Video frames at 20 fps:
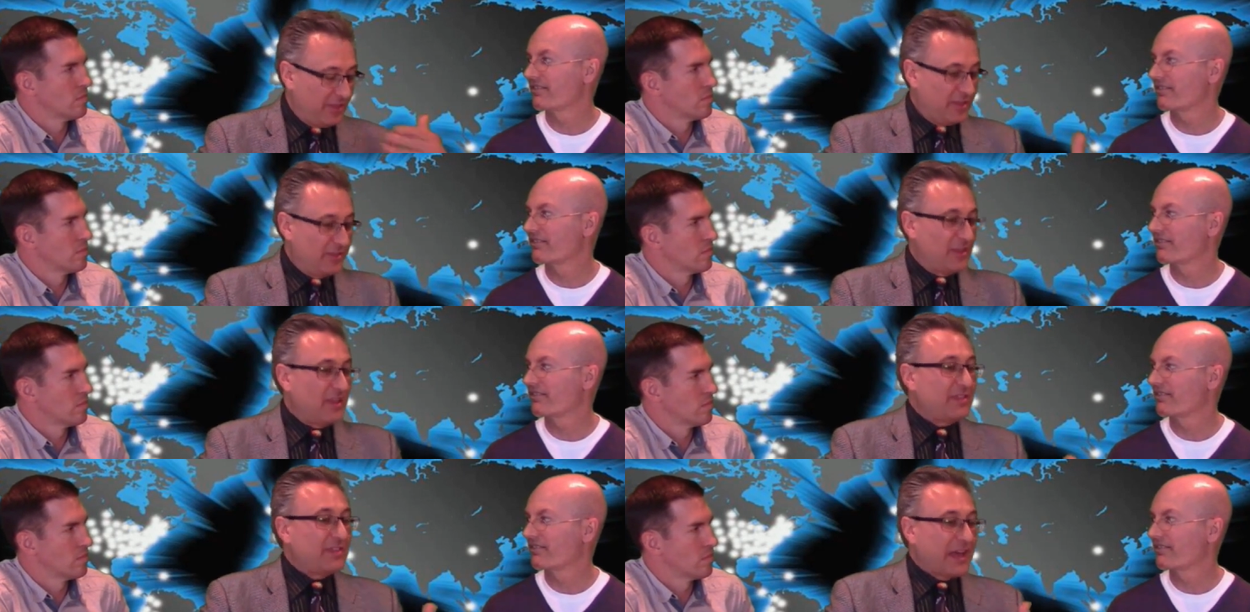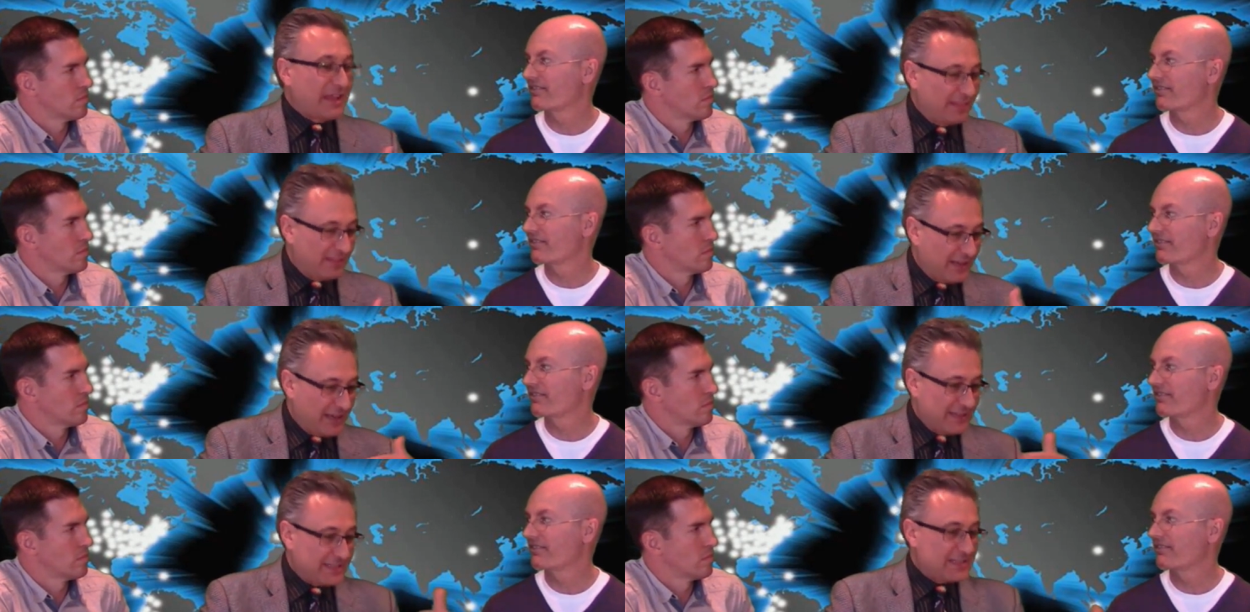Speaker 1: that
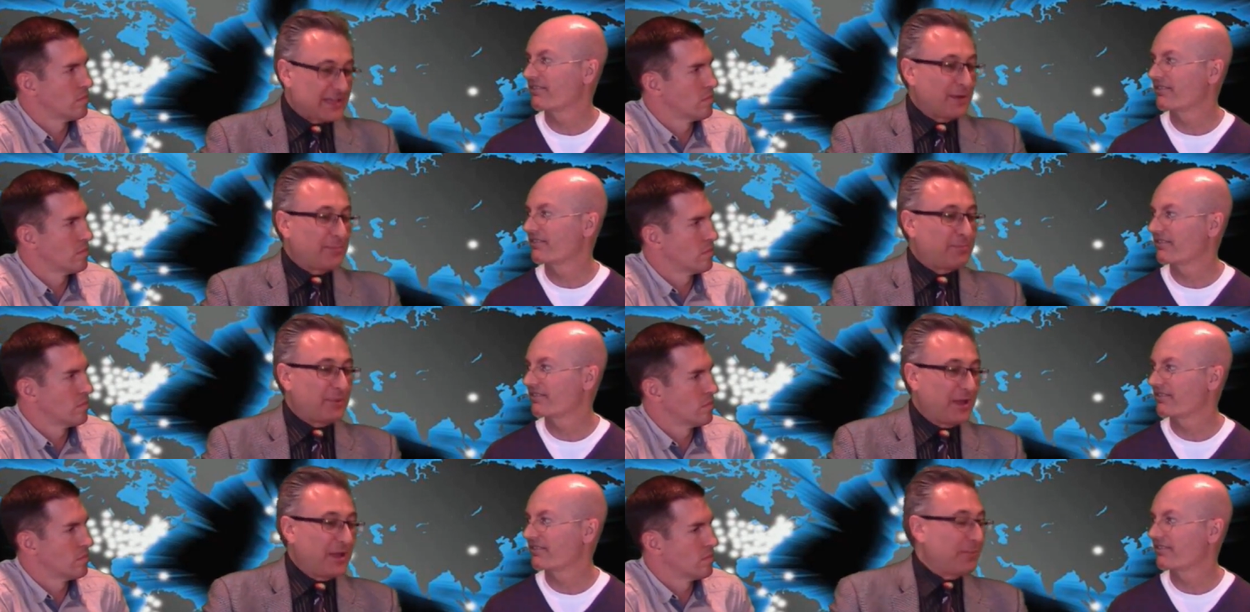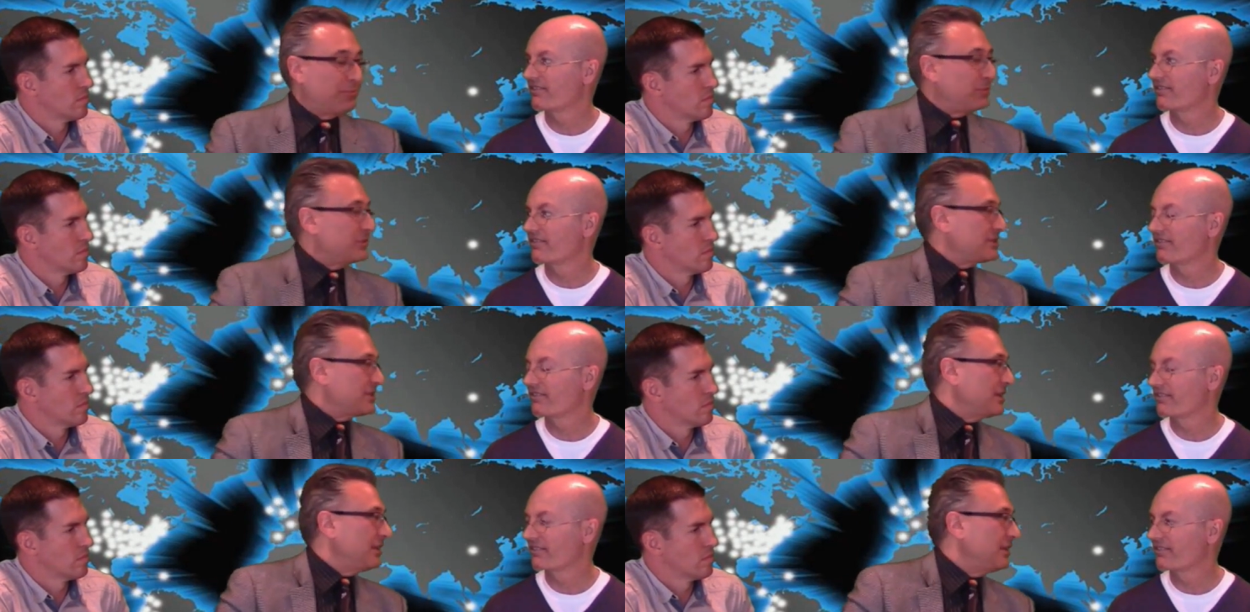lights up a
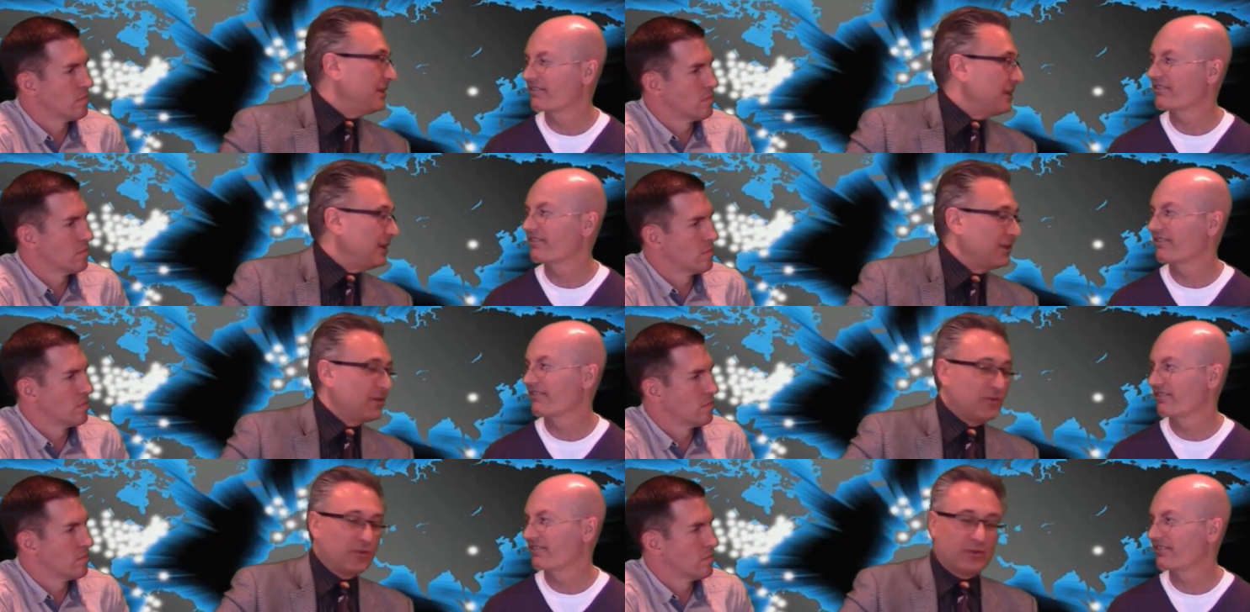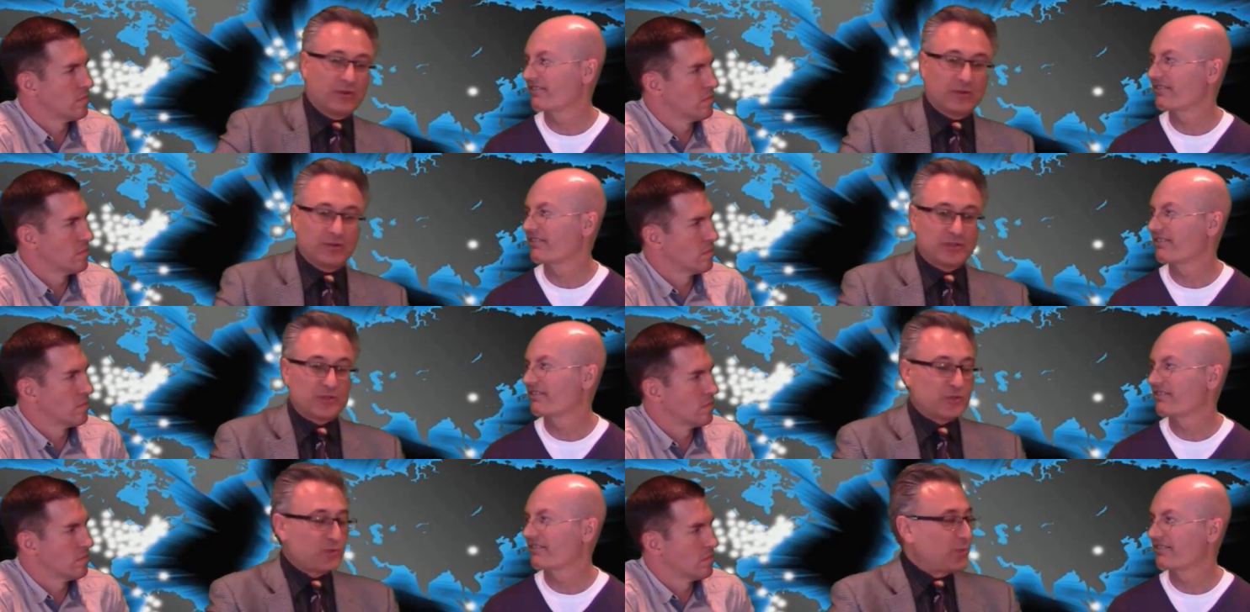Brazilian or
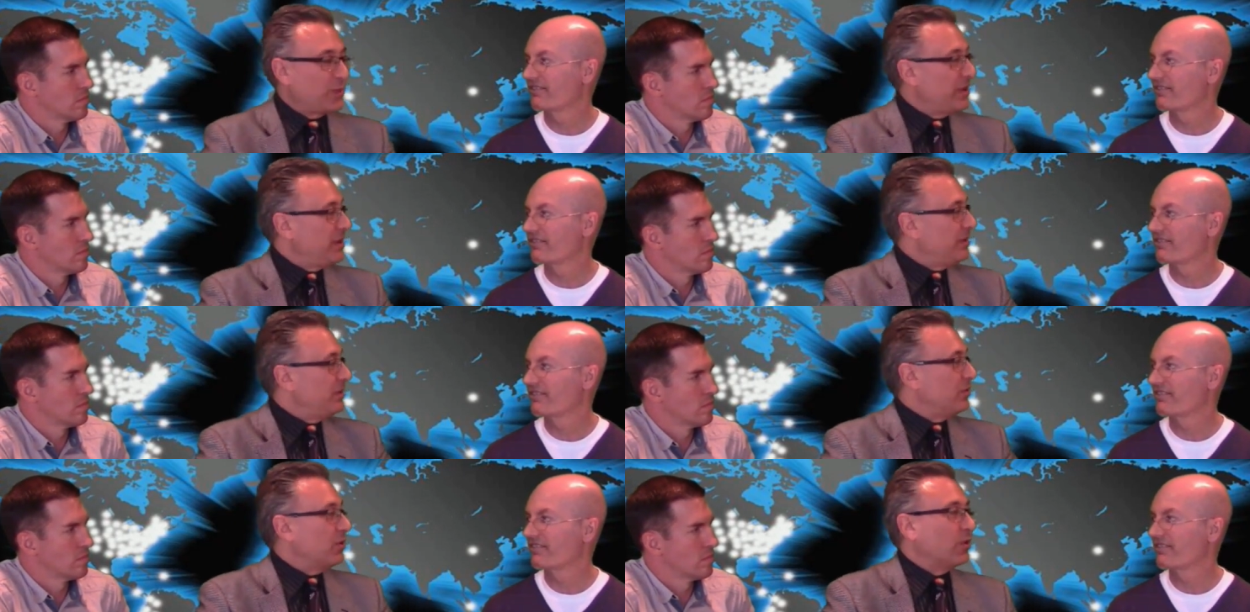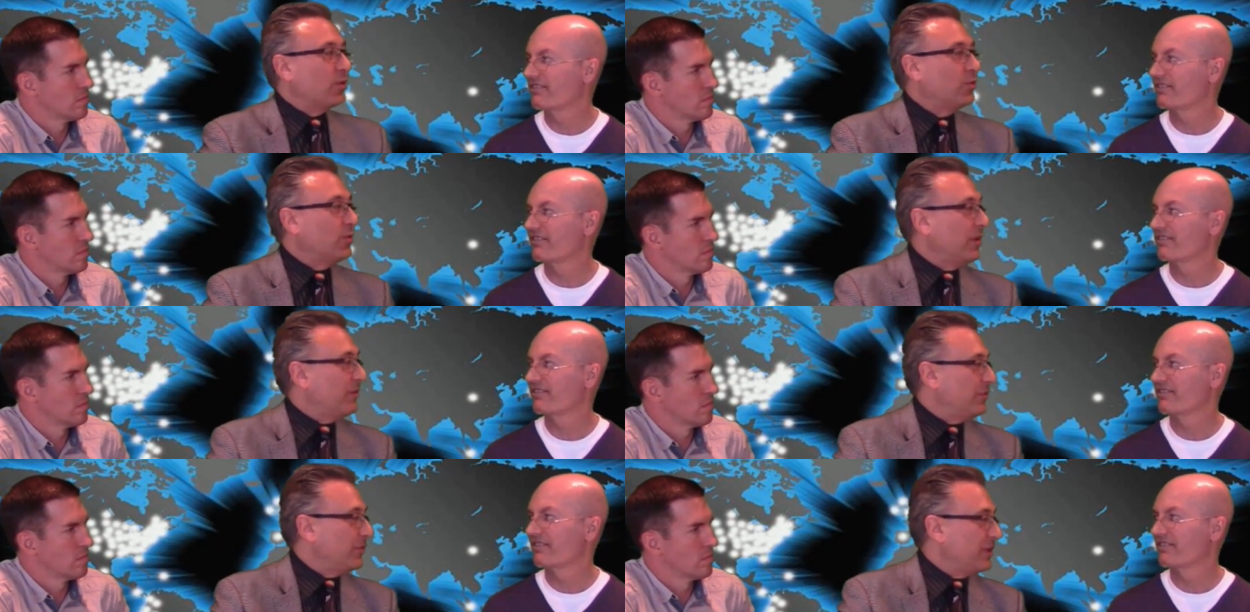a Swede or
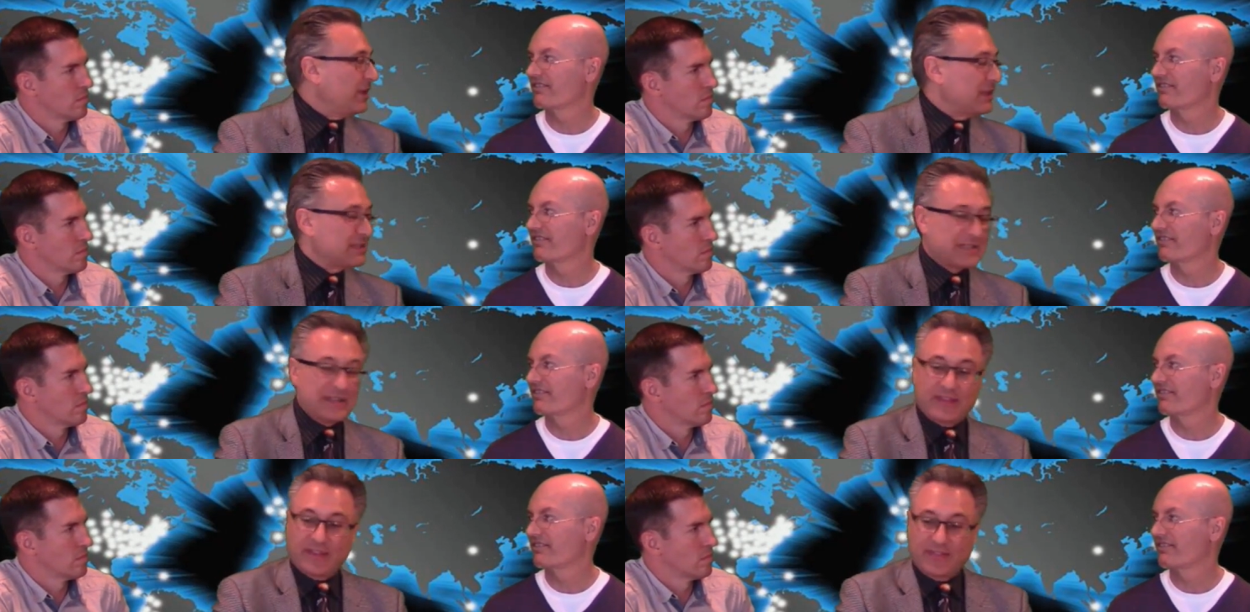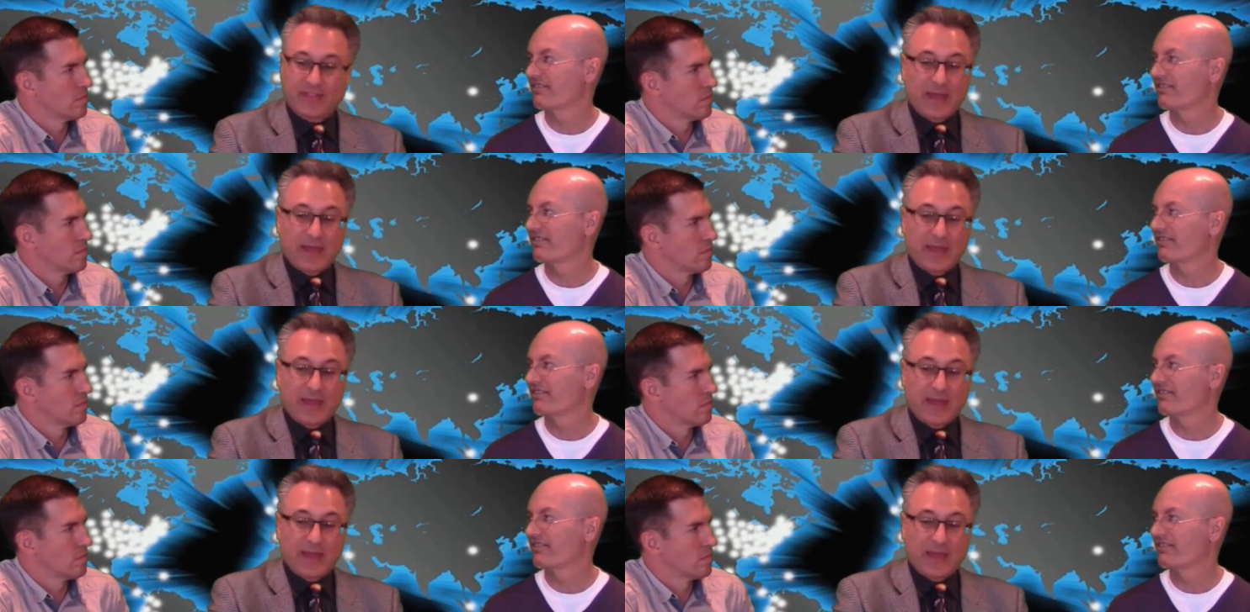whoever it is, and then they